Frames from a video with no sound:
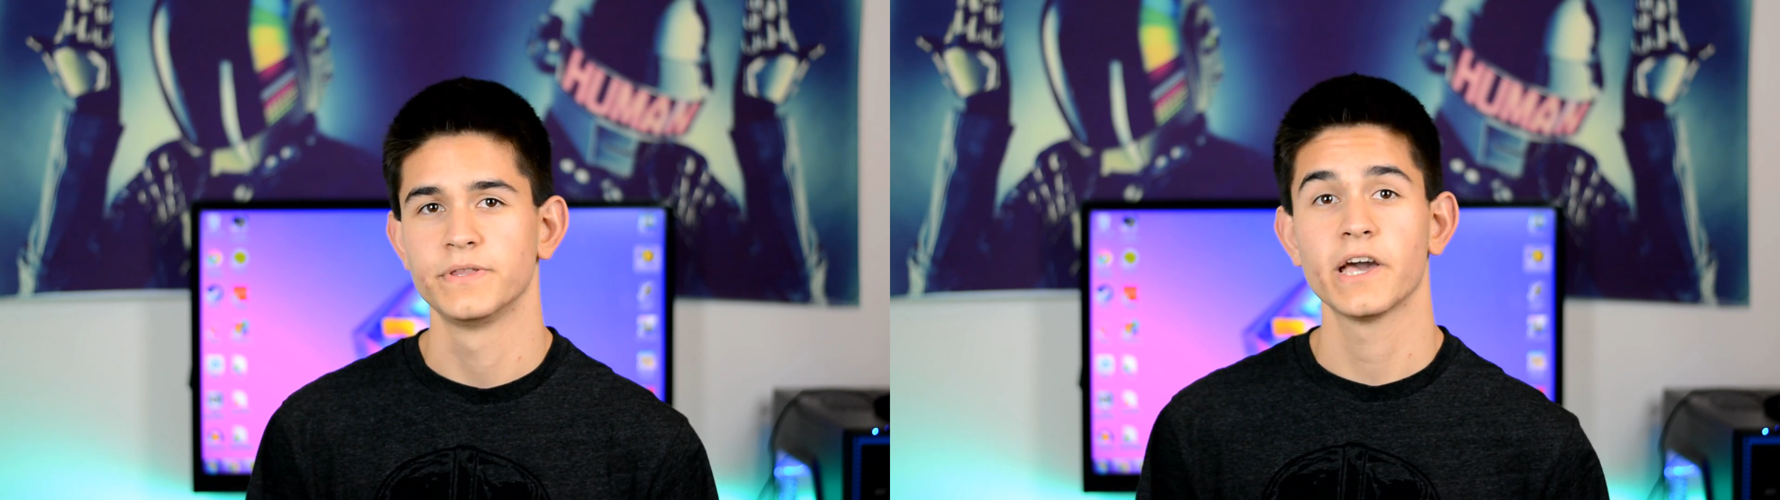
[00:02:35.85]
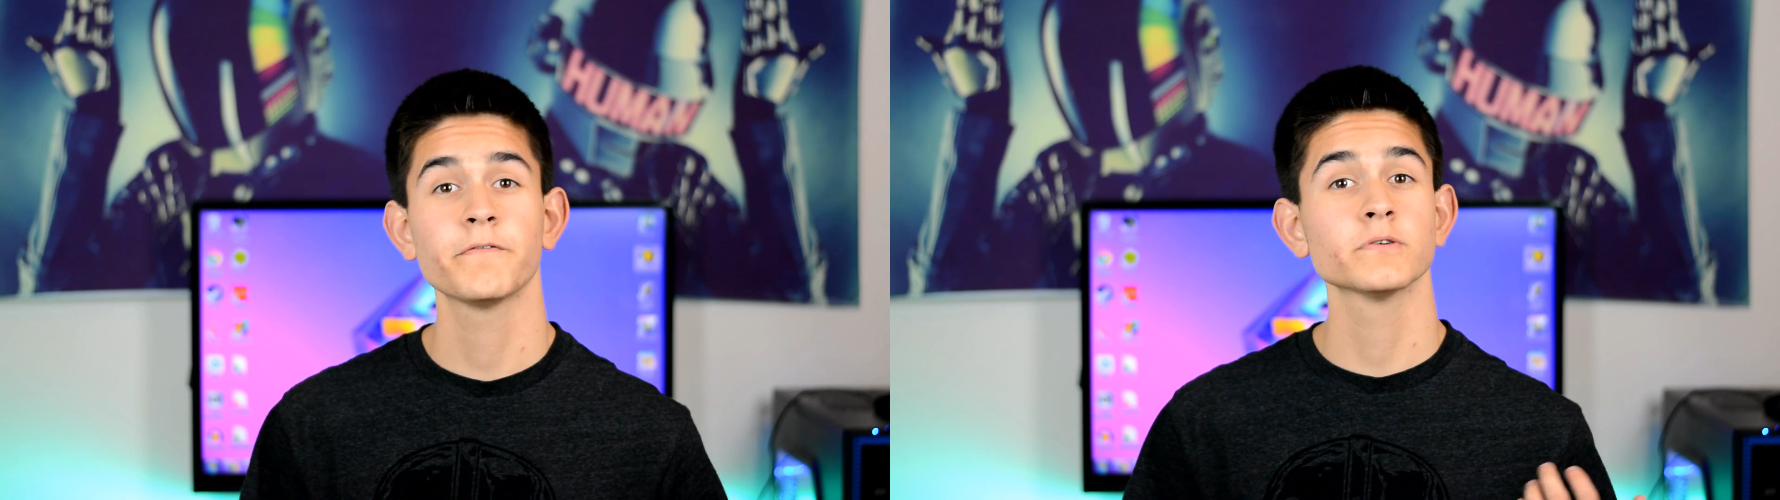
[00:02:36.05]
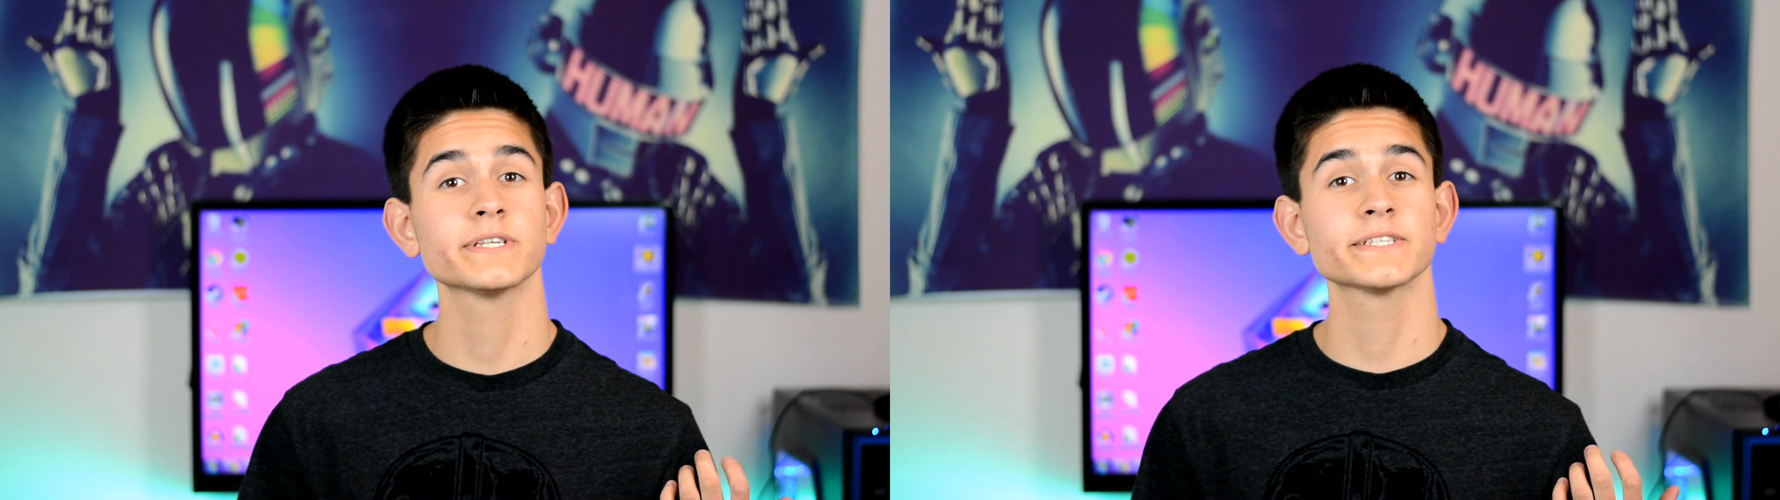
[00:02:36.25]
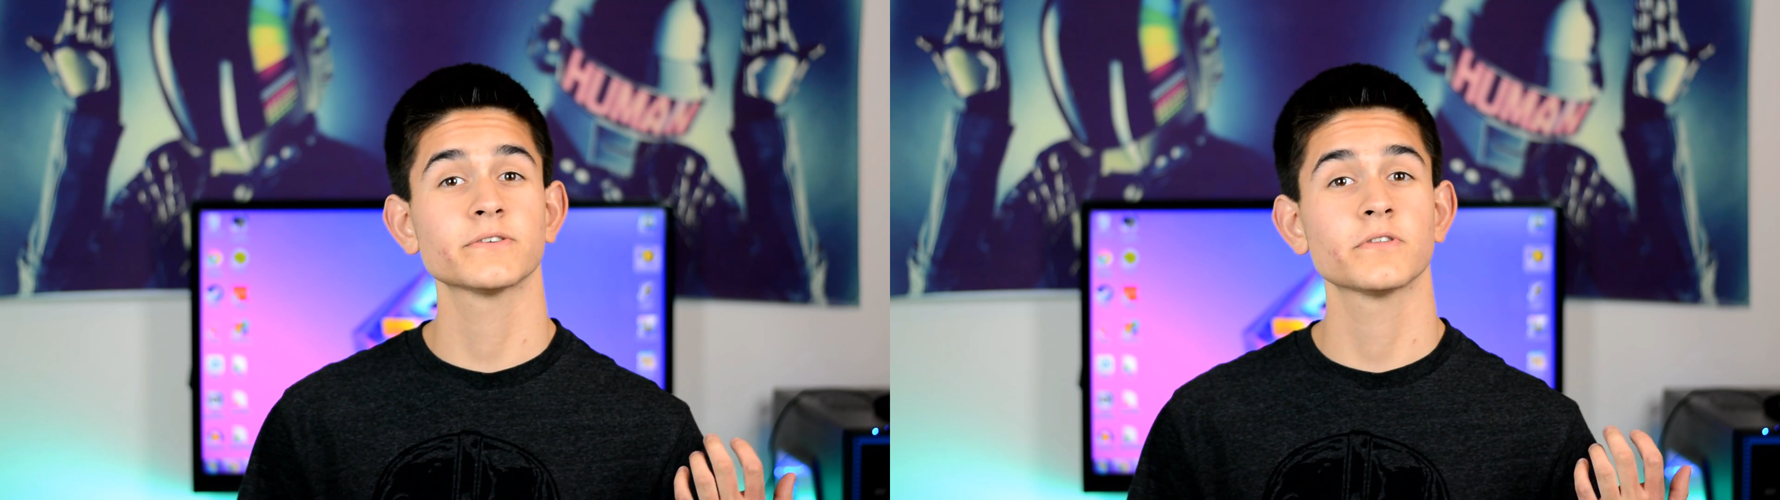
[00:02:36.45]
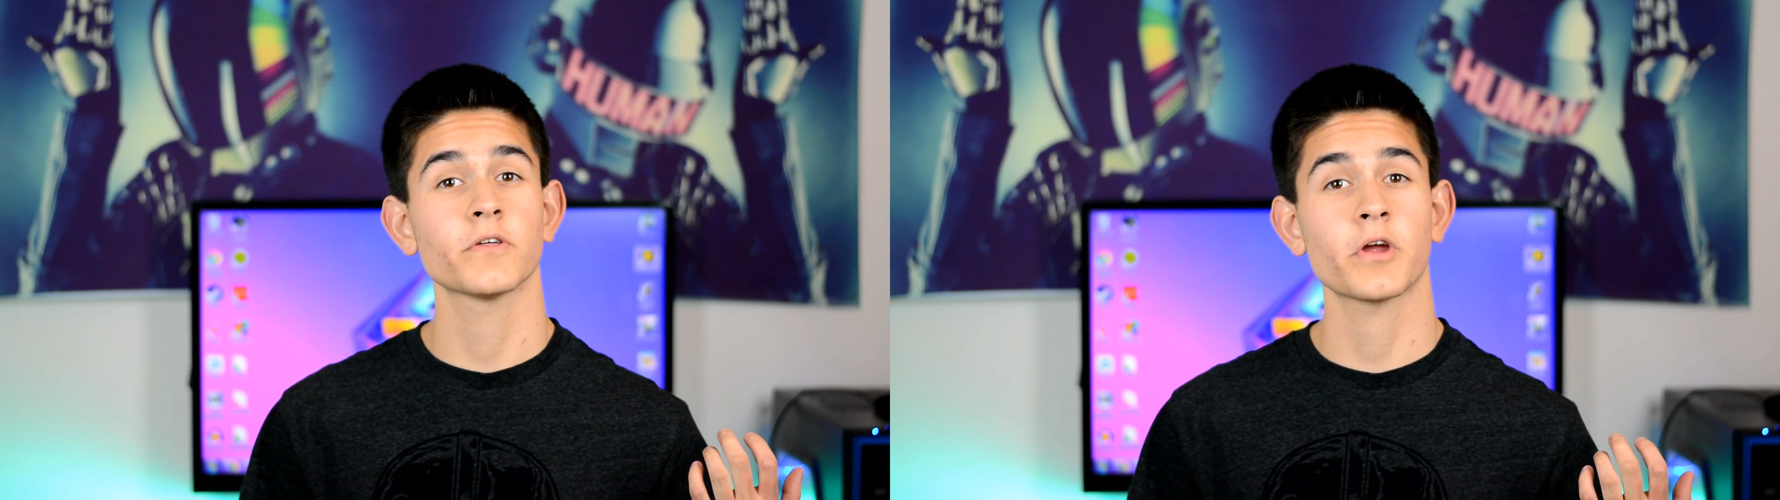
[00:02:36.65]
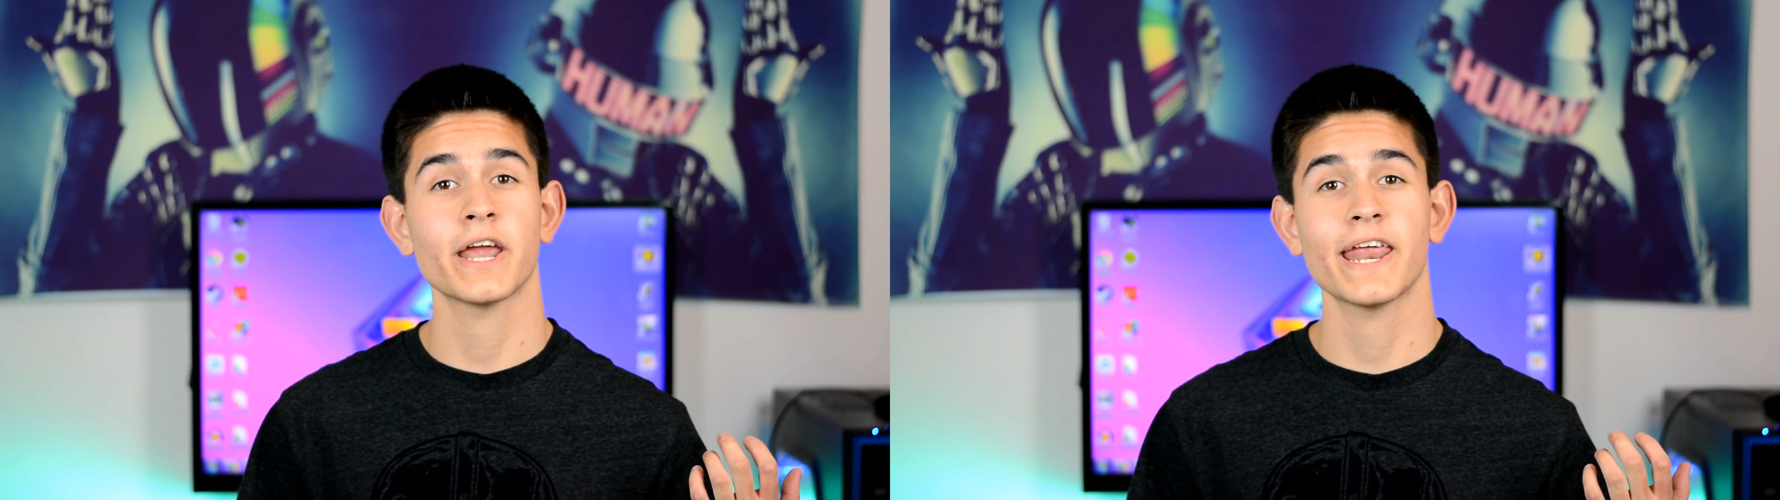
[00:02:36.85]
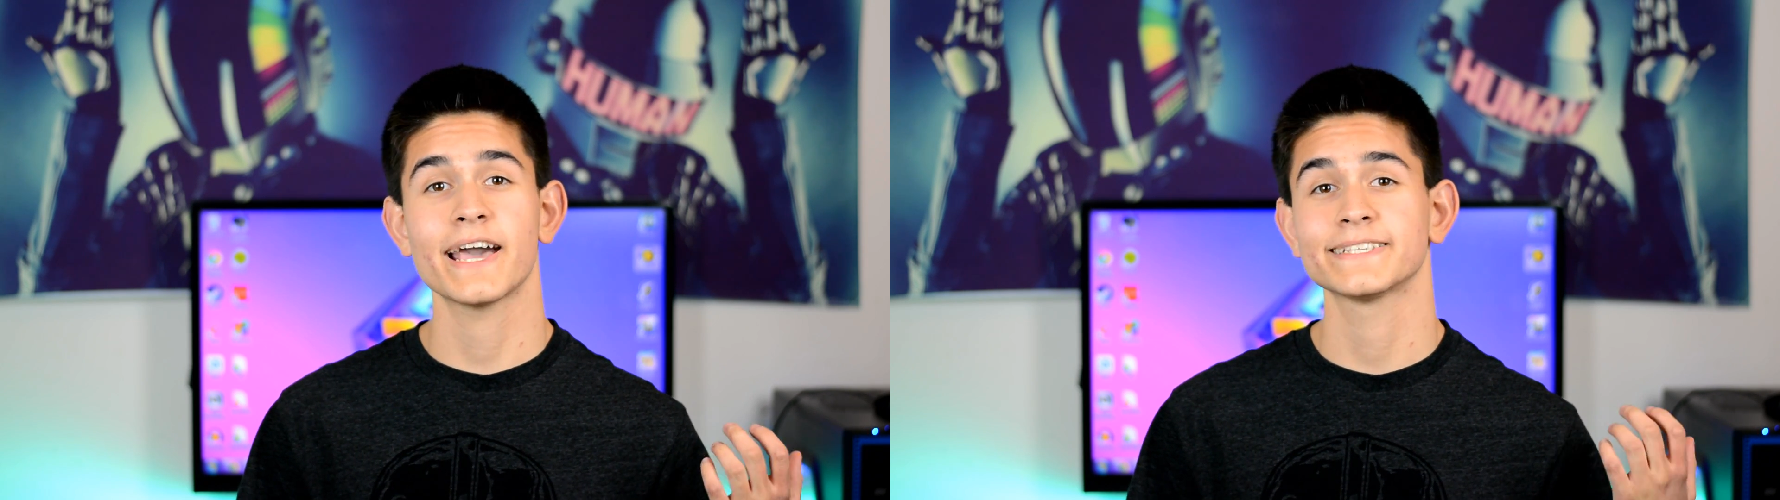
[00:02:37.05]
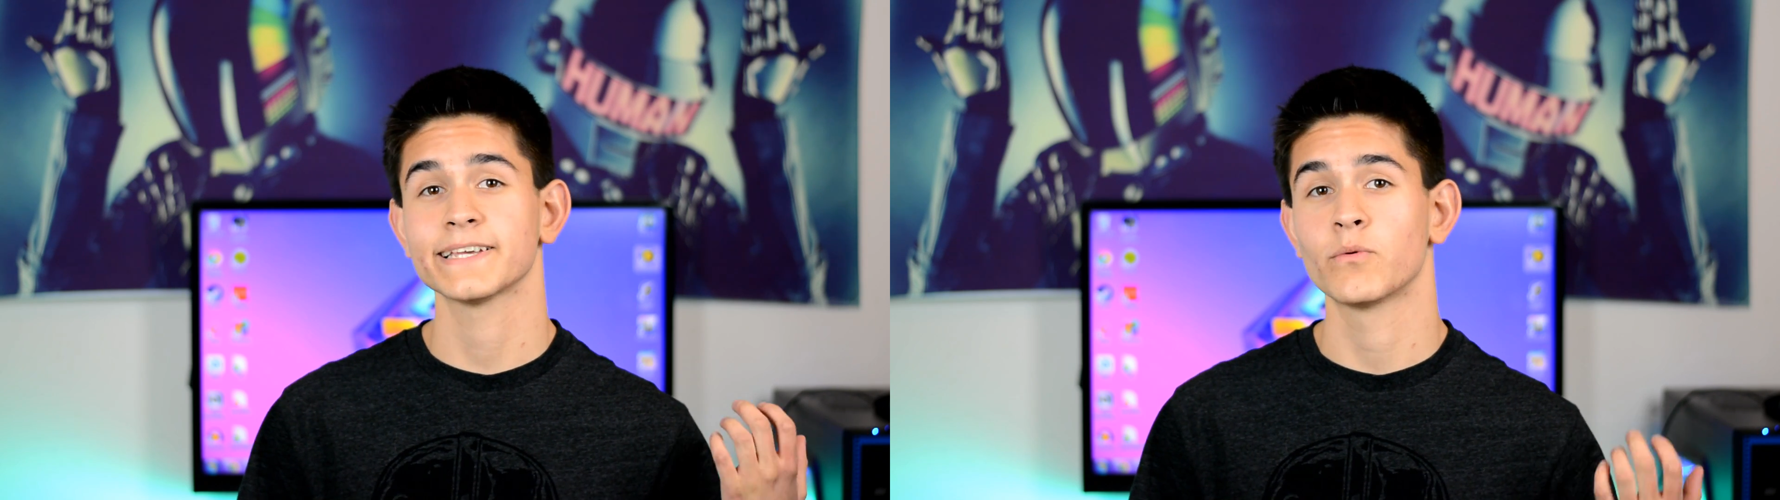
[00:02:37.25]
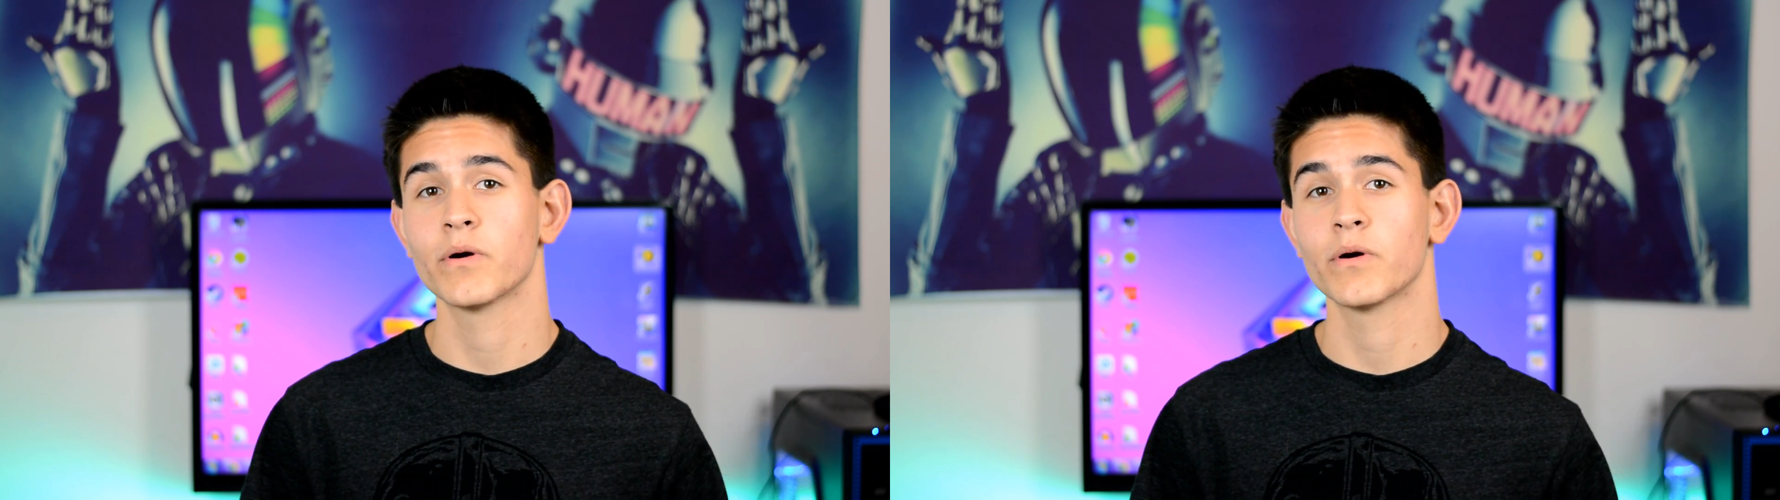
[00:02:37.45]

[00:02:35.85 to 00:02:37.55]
The iPhone 6 on the other hand has a